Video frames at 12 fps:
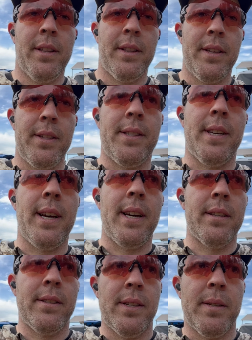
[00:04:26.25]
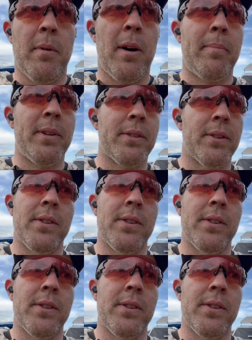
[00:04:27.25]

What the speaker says: this small pistol